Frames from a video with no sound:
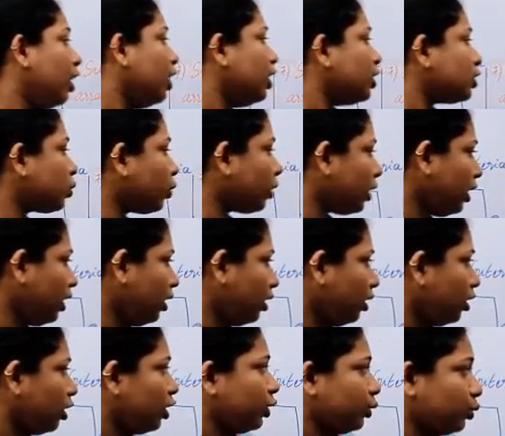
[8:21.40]
So
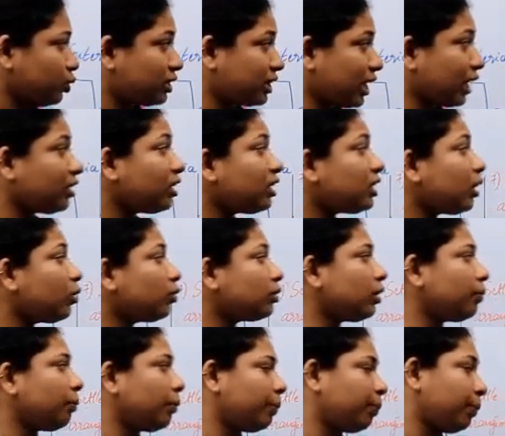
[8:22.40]
here you settle down
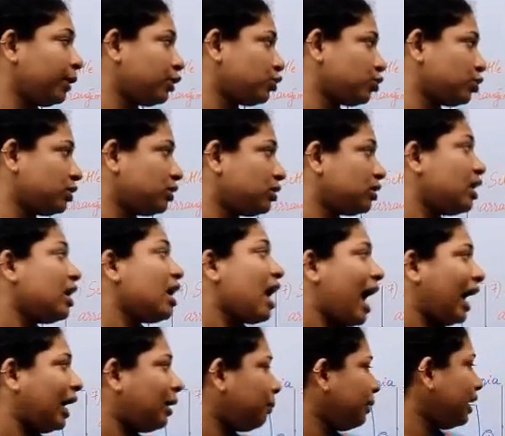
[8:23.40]
the patient
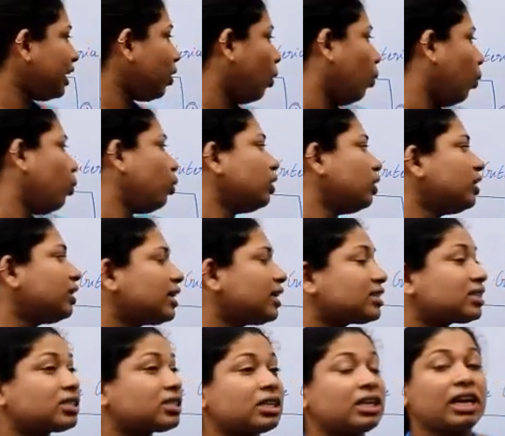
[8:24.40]
and make all the
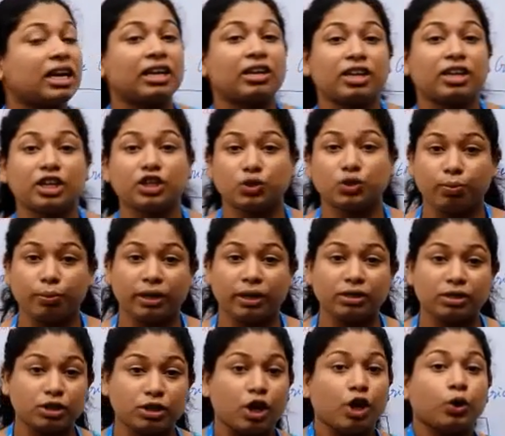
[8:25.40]
necessary
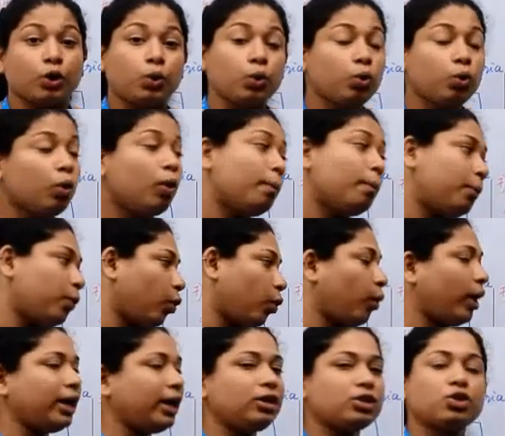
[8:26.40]
arrangements to
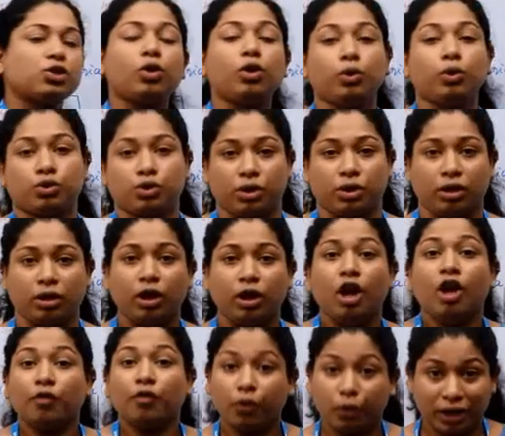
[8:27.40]
provide solution.
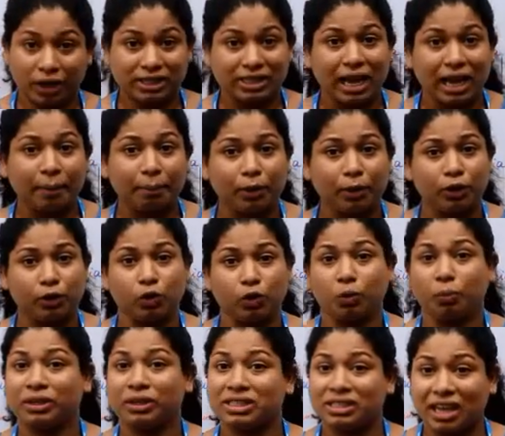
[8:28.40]
For example, you
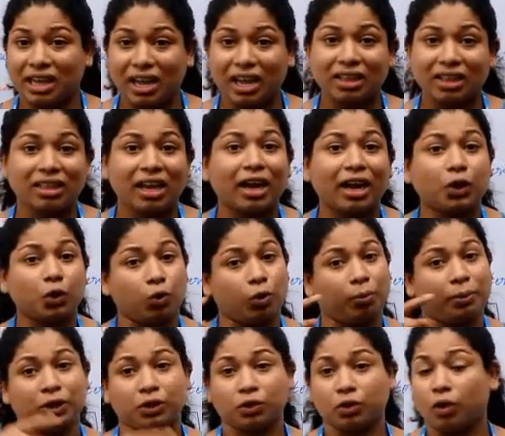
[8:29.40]
will be saying that you will
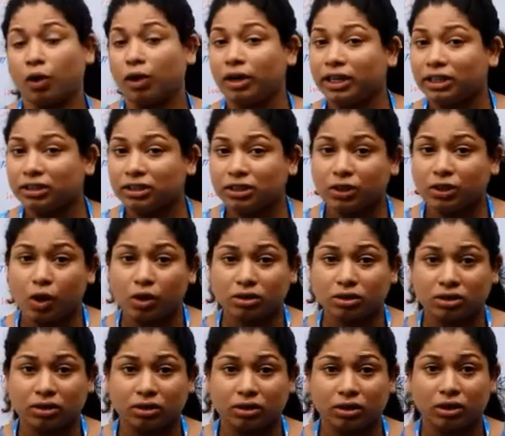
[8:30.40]
be calling the
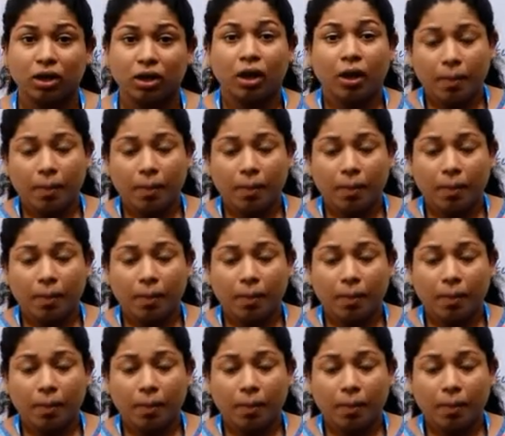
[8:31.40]
doctor,